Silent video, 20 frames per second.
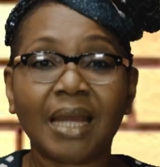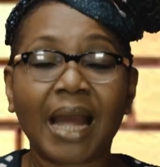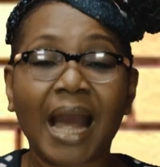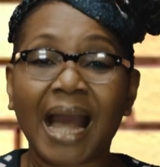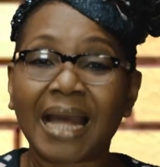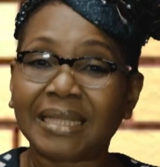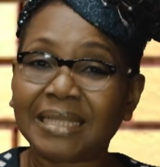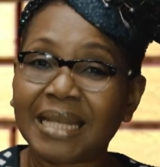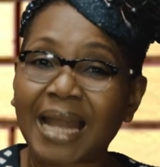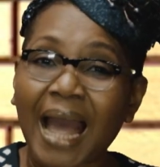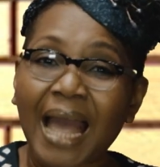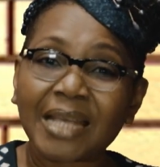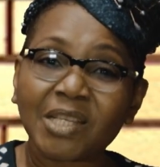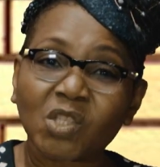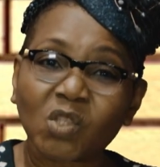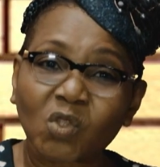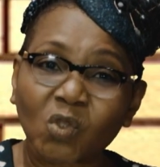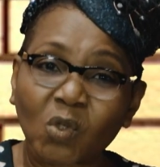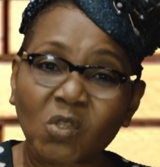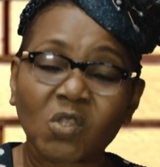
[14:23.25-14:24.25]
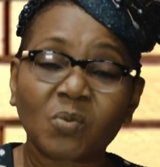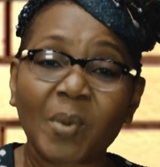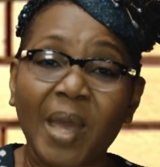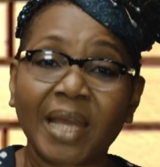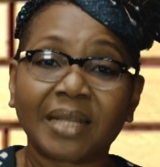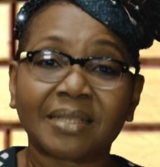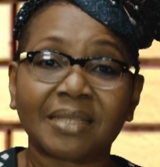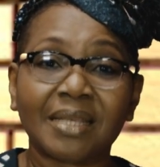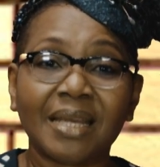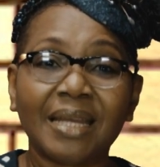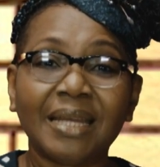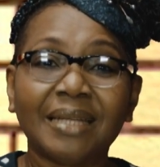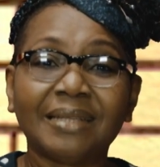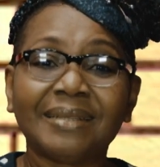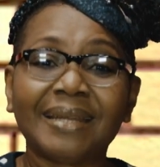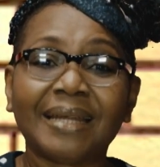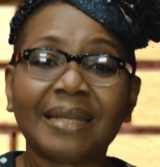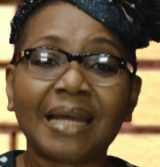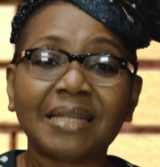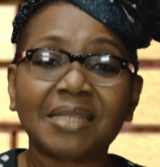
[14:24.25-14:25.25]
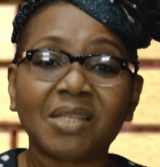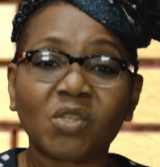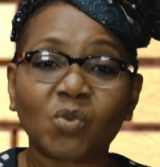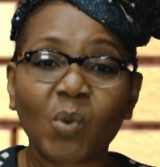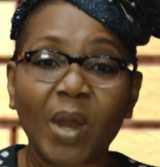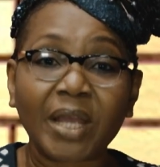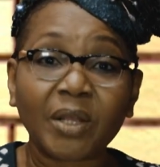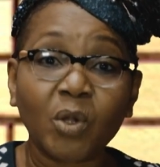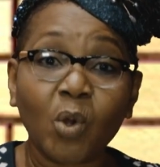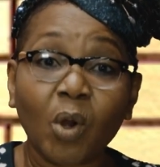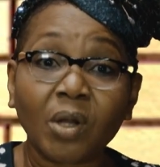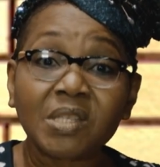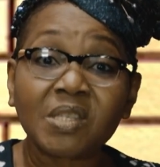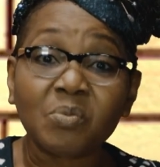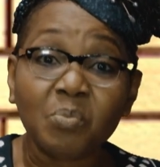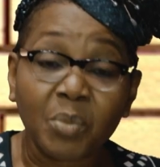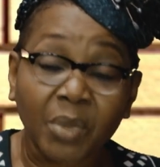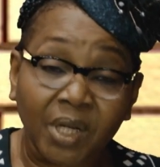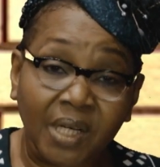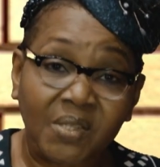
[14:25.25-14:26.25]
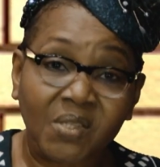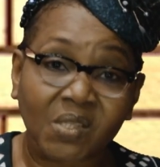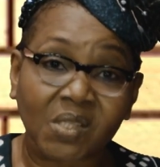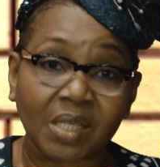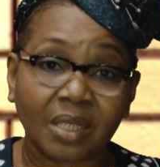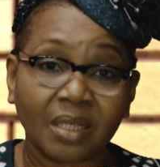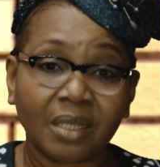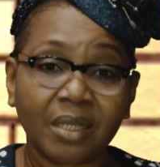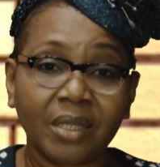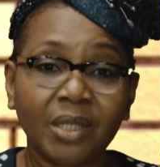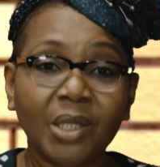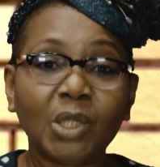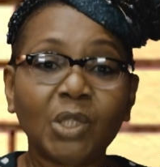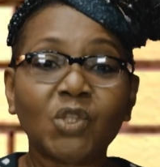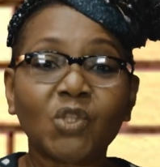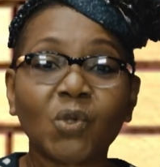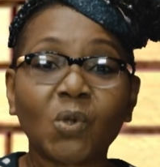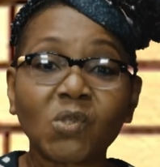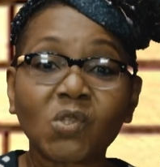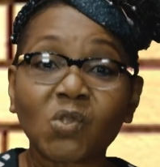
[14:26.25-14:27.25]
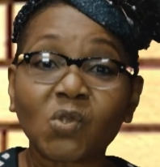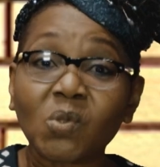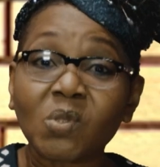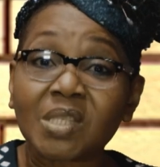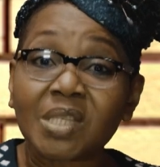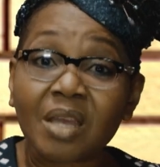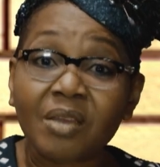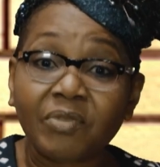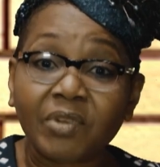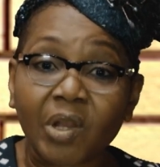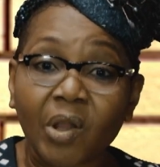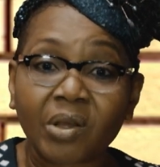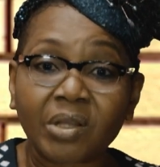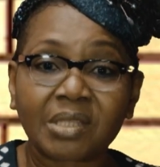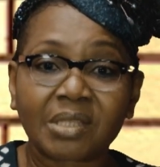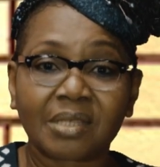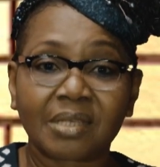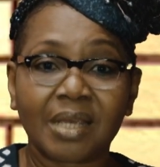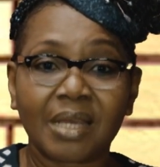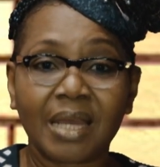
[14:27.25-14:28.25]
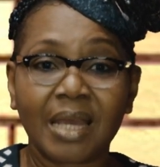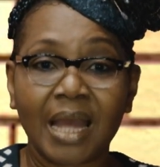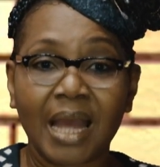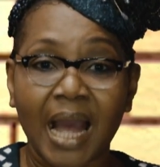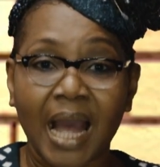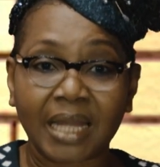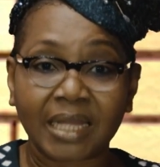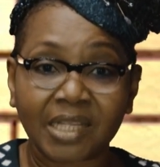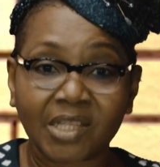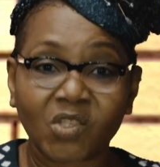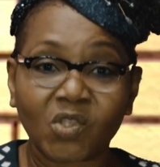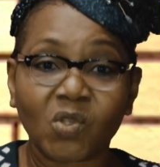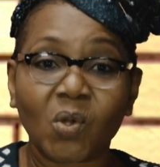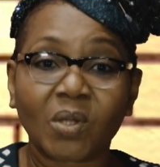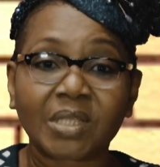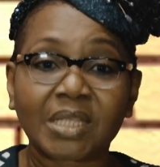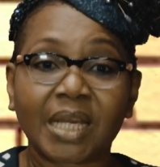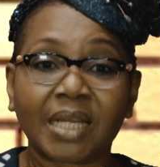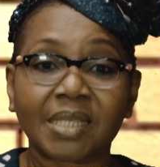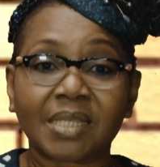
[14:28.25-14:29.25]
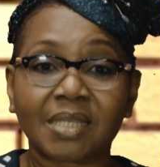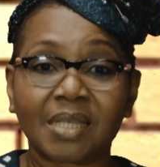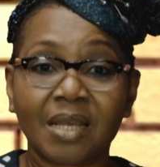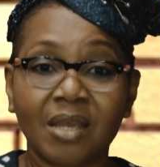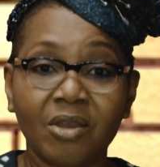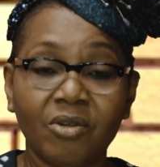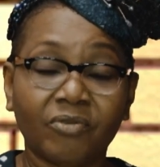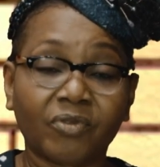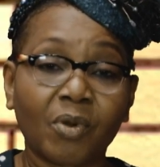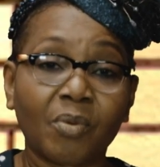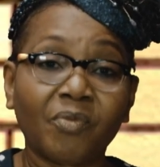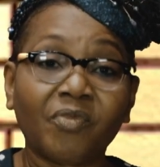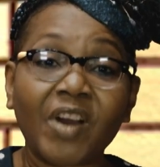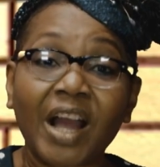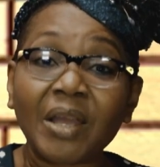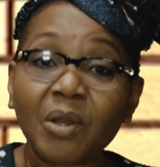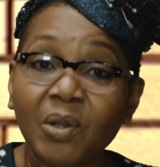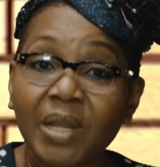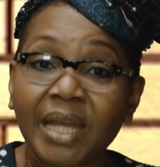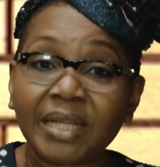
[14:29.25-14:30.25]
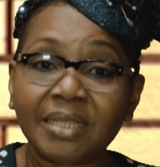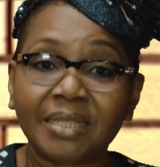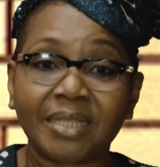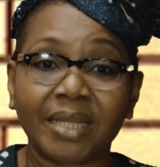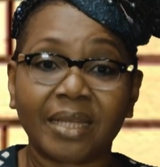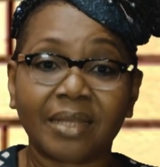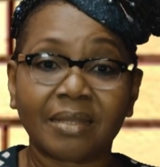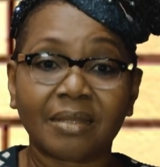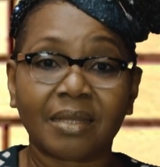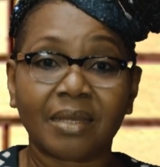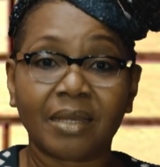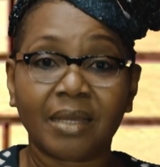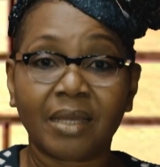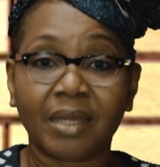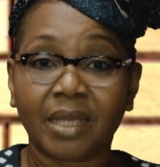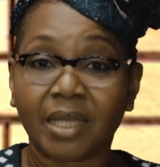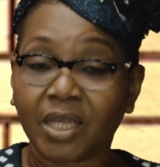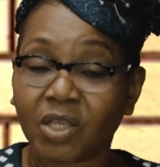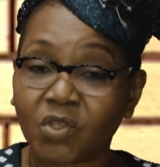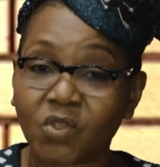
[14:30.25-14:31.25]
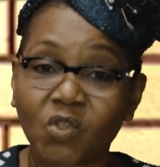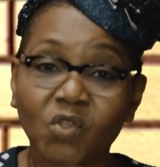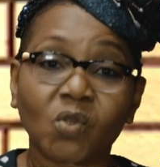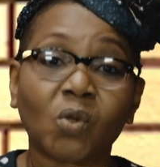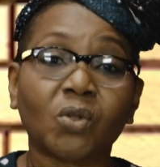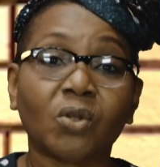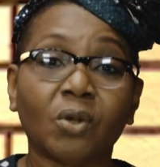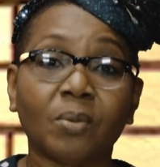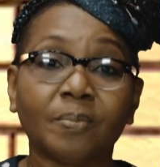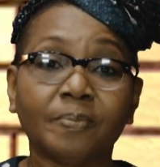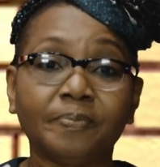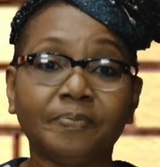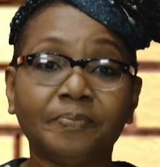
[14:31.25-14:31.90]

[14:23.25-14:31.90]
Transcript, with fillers: And I suspect that that is why God's mercy chose to save Lot and his daughters from violent death in Sodom.